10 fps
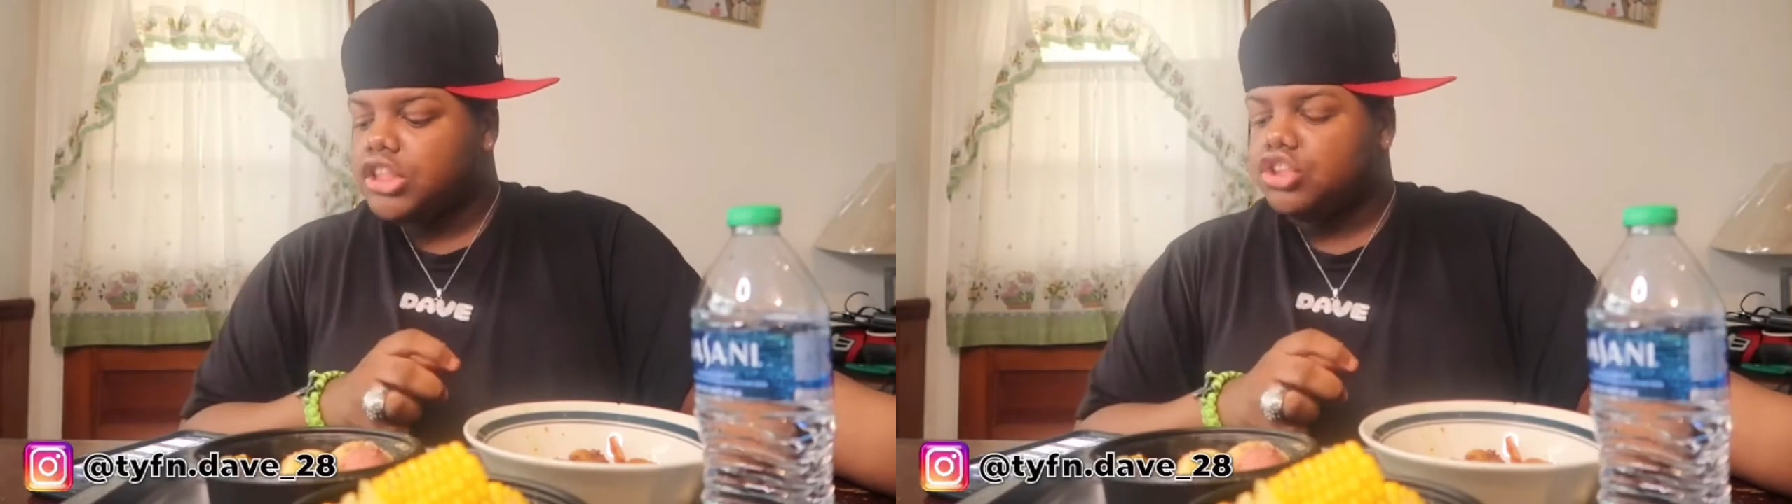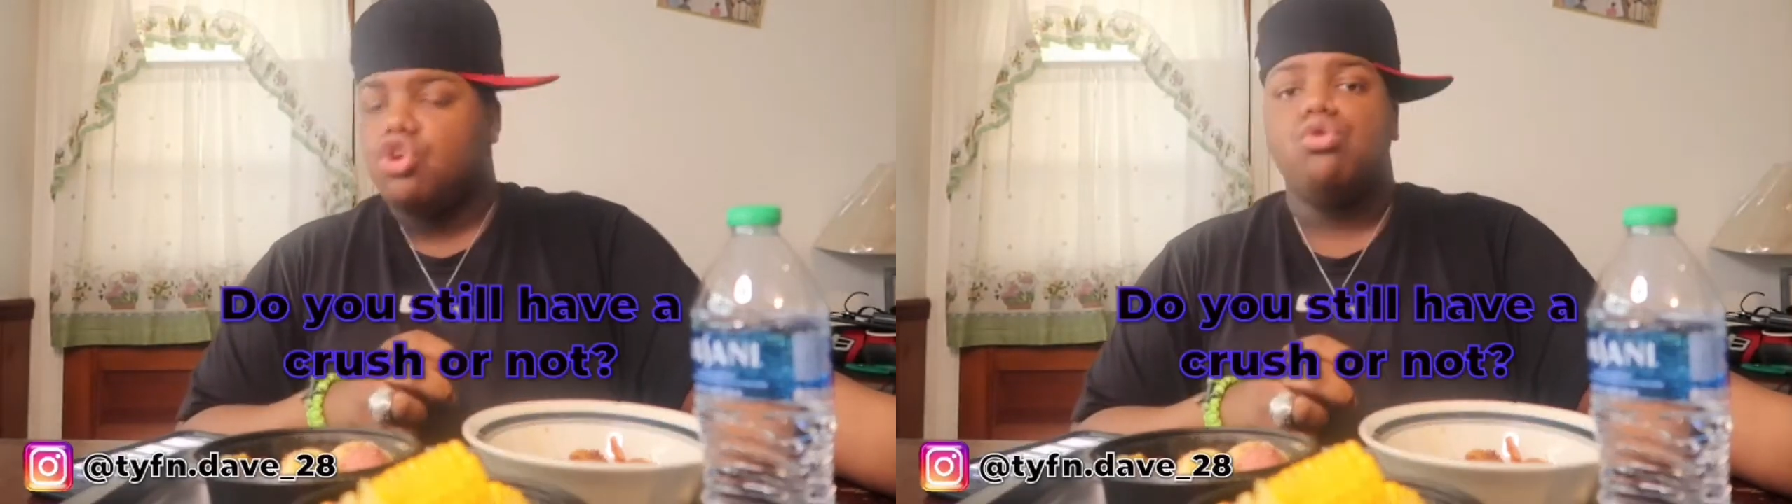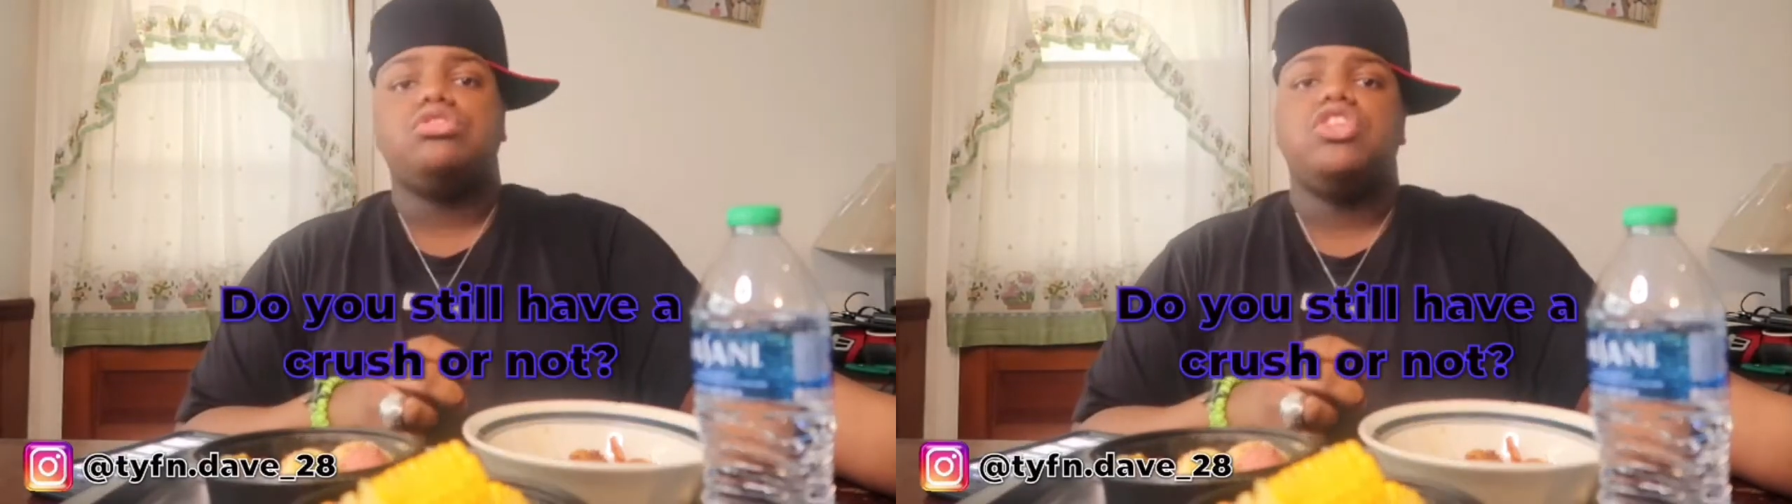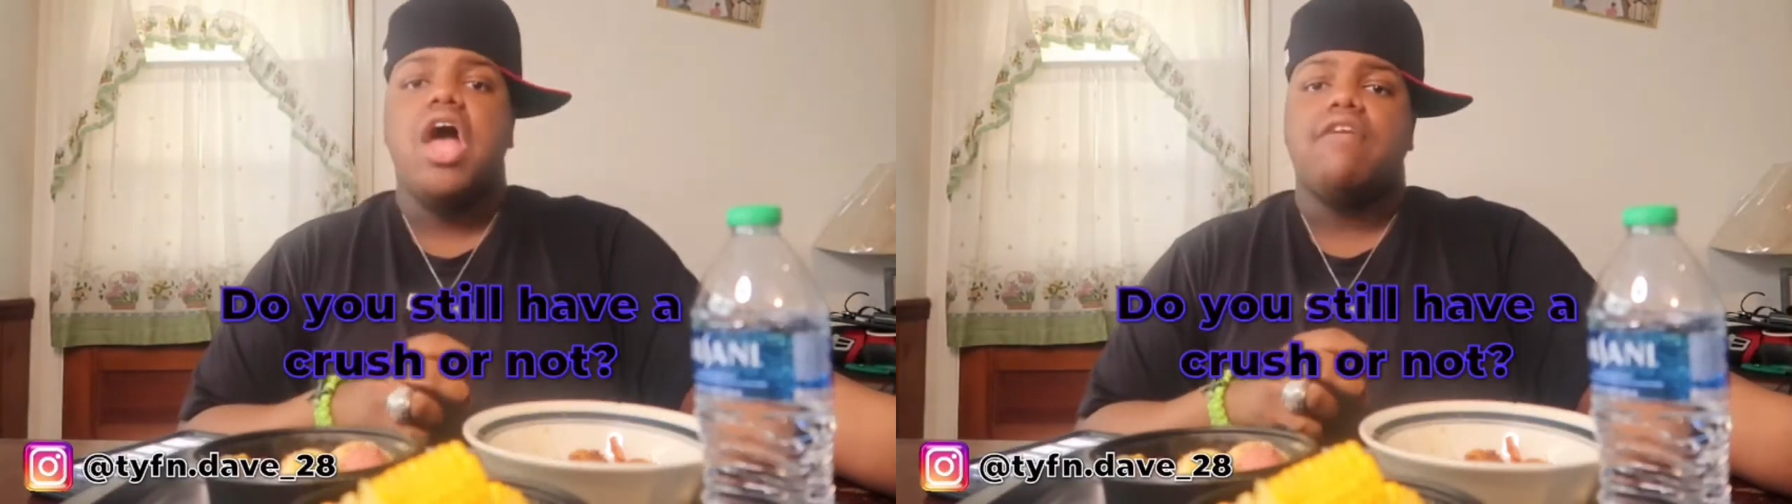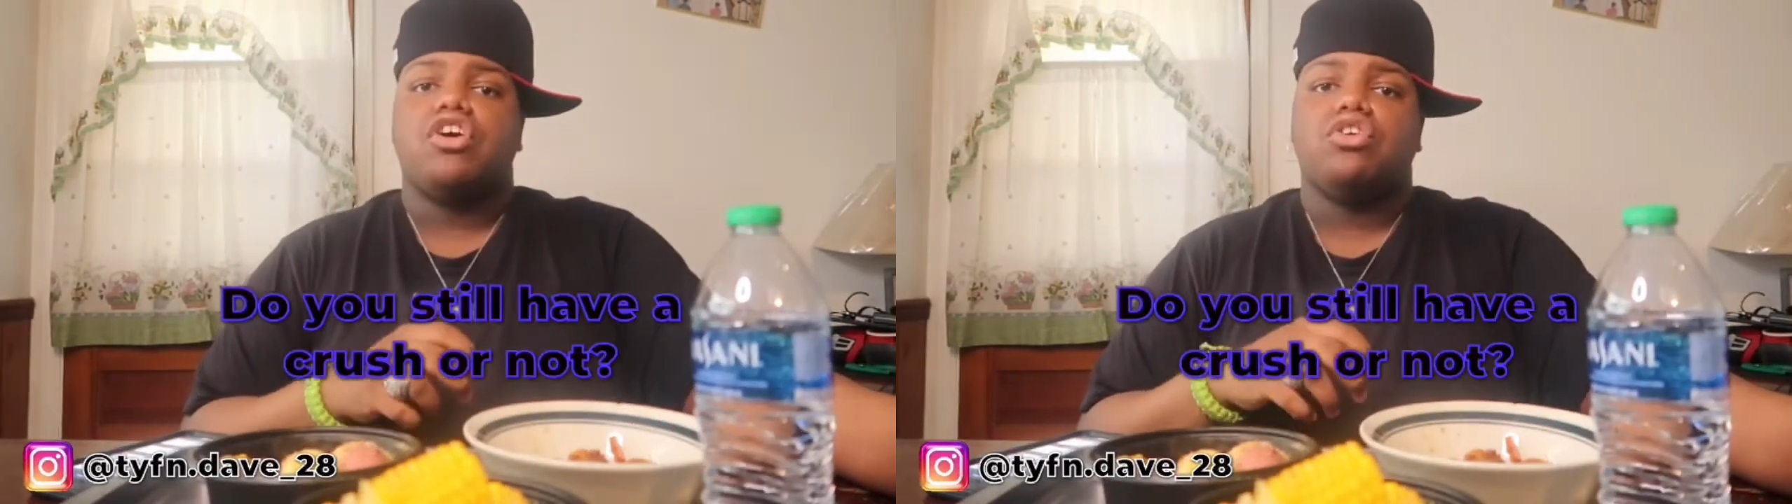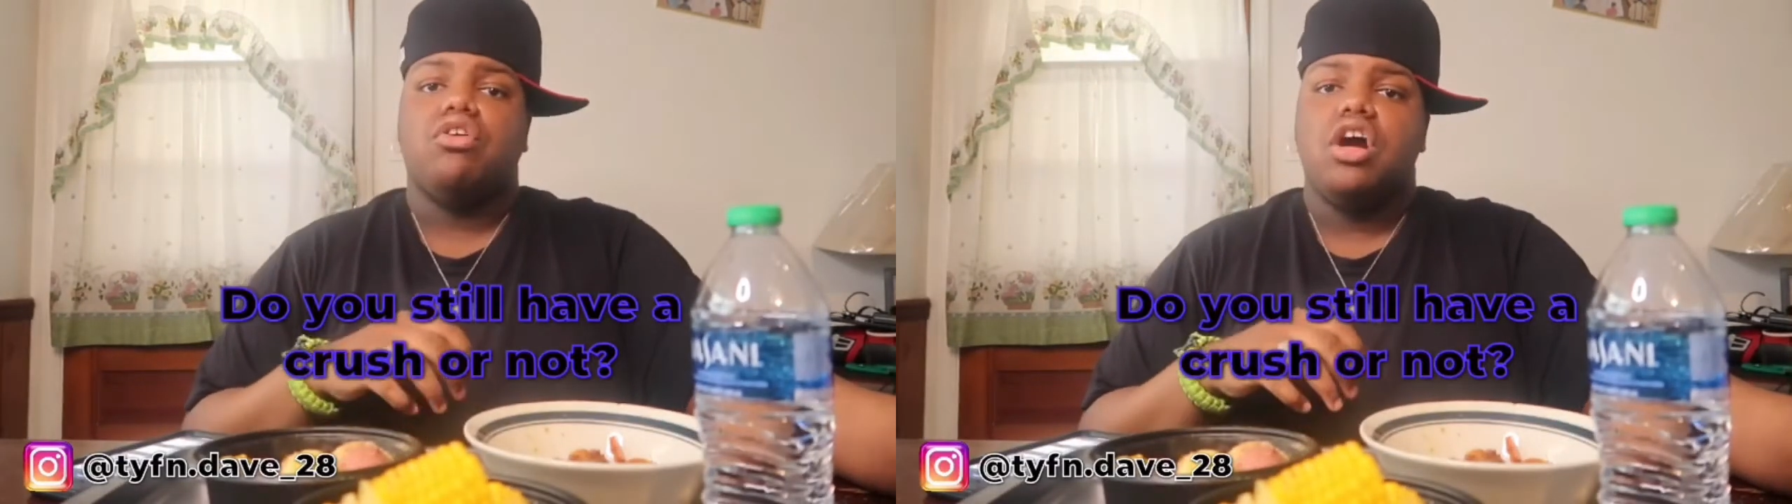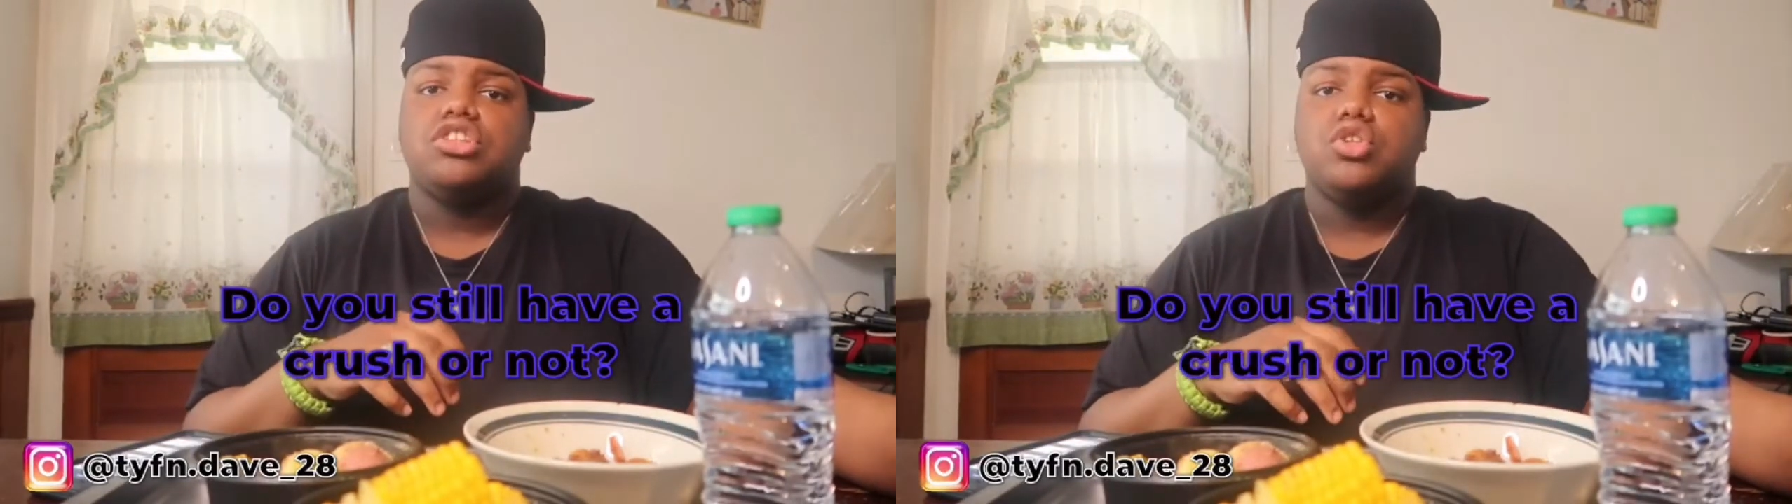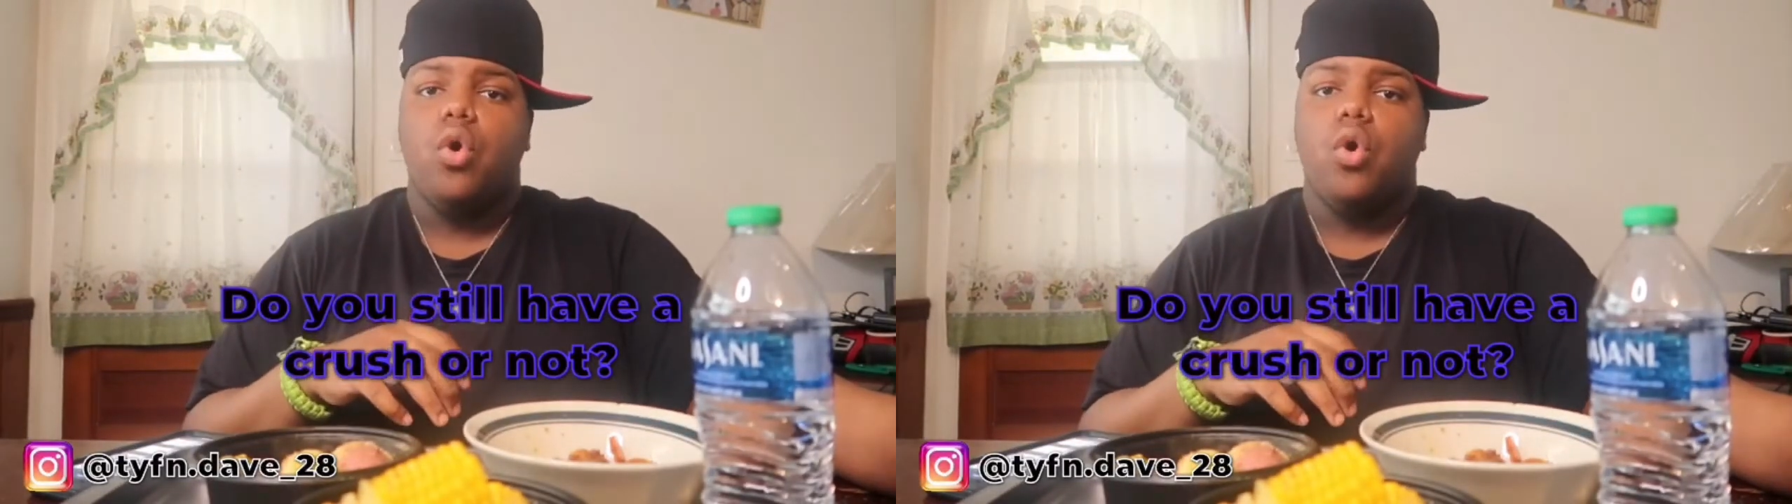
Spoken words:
Do you still have a crush